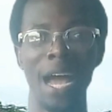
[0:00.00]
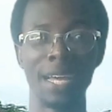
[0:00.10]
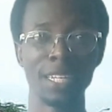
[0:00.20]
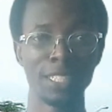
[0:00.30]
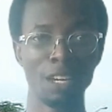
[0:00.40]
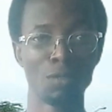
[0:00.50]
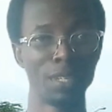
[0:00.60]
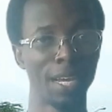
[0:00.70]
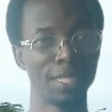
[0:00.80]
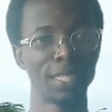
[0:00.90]

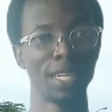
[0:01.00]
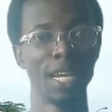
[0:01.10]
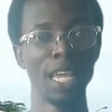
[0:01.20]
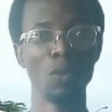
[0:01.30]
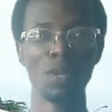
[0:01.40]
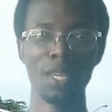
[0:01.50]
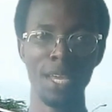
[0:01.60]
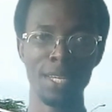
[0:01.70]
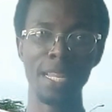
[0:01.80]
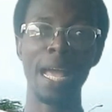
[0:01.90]
Adesegun that he will
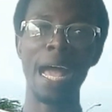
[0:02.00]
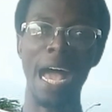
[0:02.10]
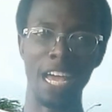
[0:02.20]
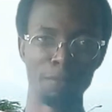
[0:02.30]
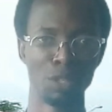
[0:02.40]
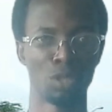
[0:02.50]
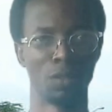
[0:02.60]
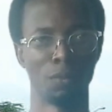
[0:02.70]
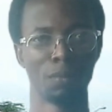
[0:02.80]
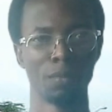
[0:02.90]
gain
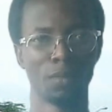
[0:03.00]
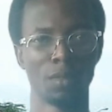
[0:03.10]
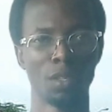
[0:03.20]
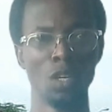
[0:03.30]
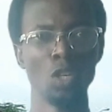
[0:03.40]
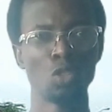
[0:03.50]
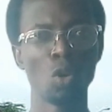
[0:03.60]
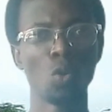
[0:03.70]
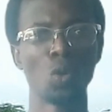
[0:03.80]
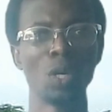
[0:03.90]
admission.
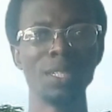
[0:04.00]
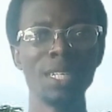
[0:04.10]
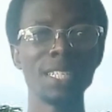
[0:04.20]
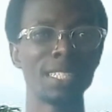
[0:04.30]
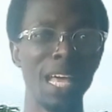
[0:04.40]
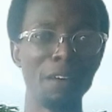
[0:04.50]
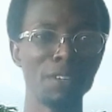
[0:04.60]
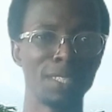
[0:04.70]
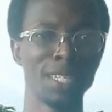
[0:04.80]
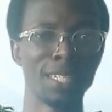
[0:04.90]
So this is
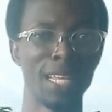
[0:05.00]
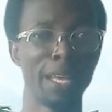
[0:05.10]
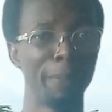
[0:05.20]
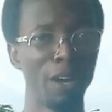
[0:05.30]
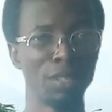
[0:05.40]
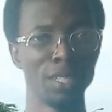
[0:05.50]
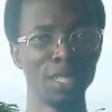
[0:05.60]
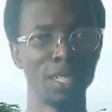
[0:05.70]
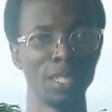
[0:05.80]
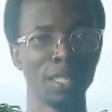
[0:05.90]
everything about
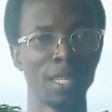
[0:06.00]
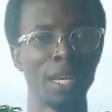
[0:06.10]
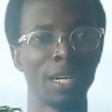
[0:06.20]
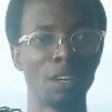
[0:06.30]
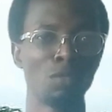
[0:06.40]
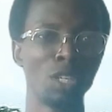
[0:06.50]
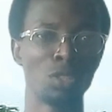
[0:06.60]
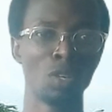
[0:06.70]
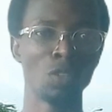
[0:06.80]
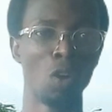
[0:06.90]
the
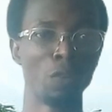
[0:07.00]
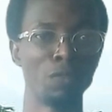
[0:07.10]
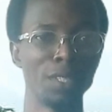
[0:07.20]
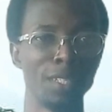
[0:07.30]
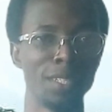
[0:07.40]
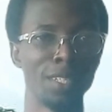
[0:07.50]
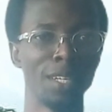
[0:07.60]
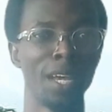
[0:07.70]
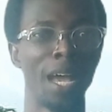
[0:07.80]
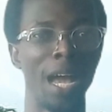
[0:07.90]
calculation of the
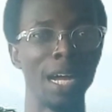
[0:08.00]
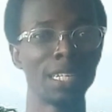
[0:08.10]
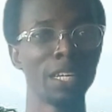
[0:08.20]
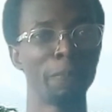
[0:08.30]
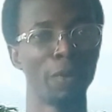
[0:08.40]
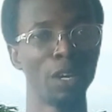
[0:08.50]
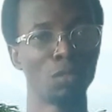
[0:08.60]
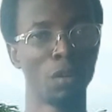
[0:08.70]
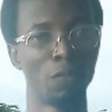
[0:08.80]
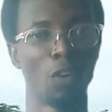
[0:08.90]
aggregate
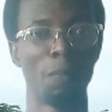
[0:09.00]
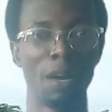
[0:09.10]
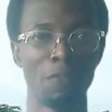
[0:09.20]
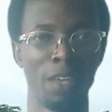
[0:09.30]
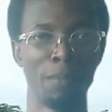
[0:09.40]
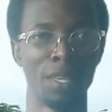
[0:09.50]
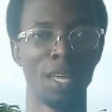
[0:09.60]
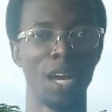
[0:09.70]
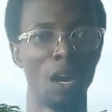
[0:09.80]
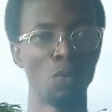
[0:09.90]
point of Obafemi
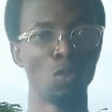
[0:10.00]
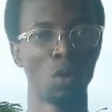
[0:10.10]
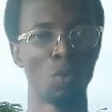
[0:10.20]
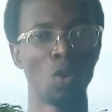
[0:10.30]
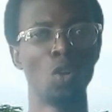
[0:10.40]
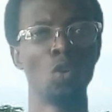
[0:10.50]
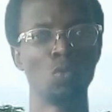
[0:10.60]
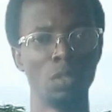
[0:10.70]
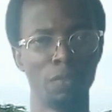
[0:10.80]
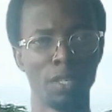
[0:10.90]
Awolowo
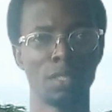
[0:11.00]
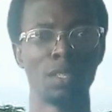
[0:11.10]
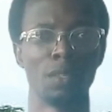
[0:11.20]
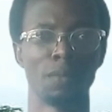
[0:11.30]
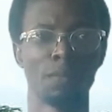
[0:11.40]
University.